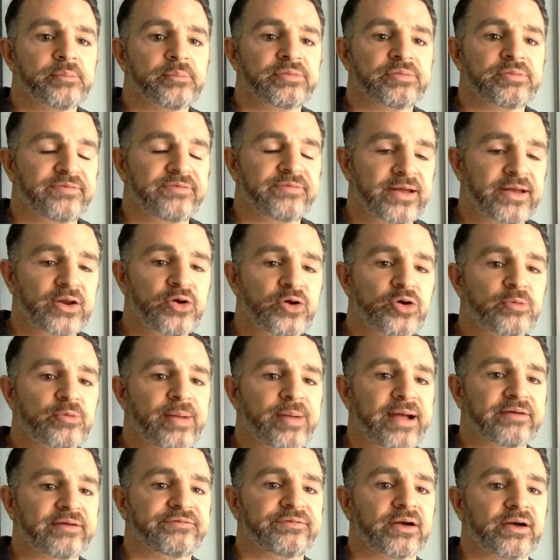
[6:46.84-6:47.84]
provide a
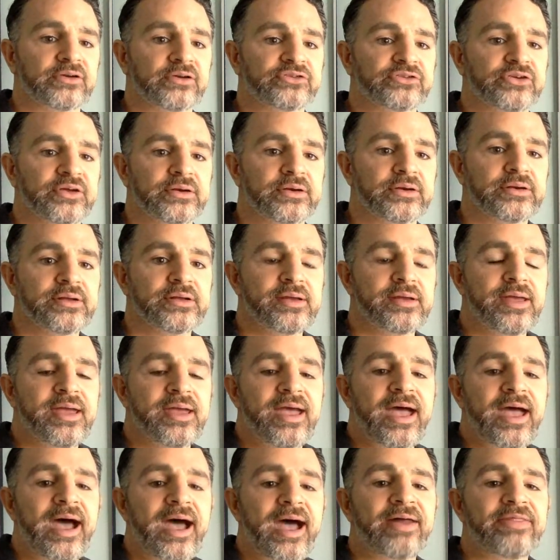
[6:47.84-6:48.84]
callback function,
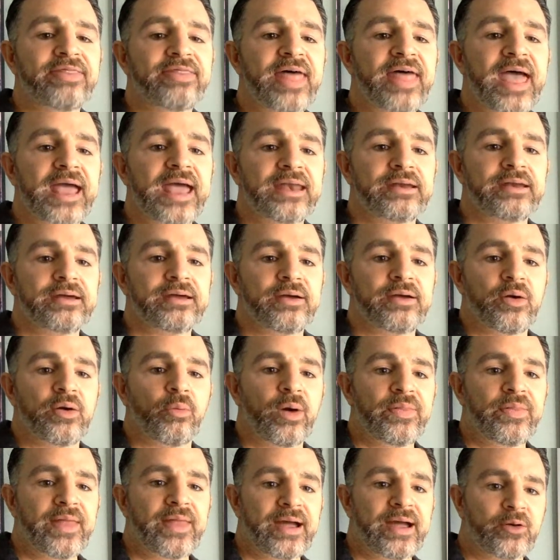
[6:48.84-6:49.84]
and then
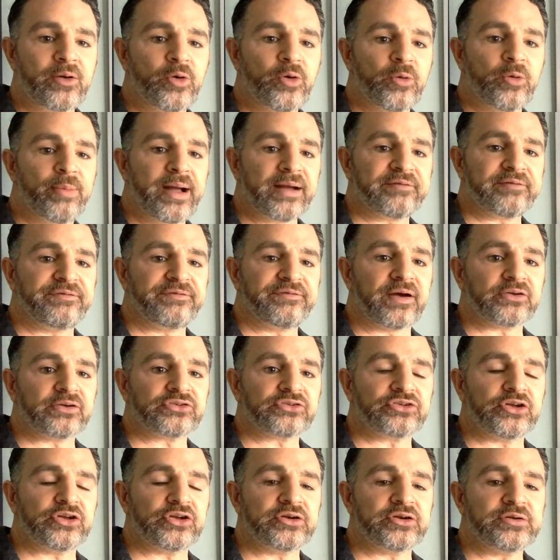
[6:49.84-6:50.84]
when that callback
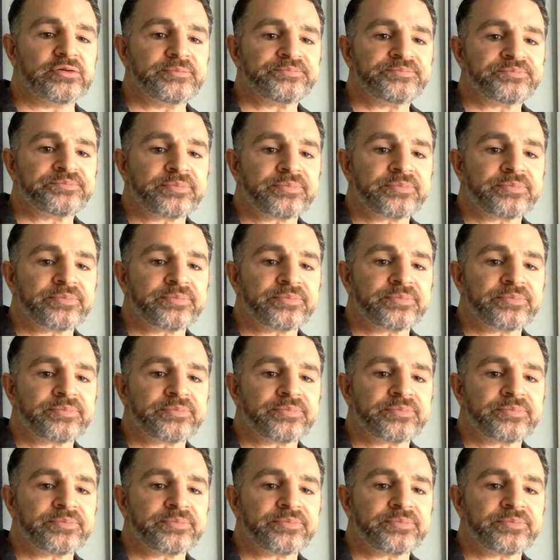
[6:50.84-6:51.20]
function,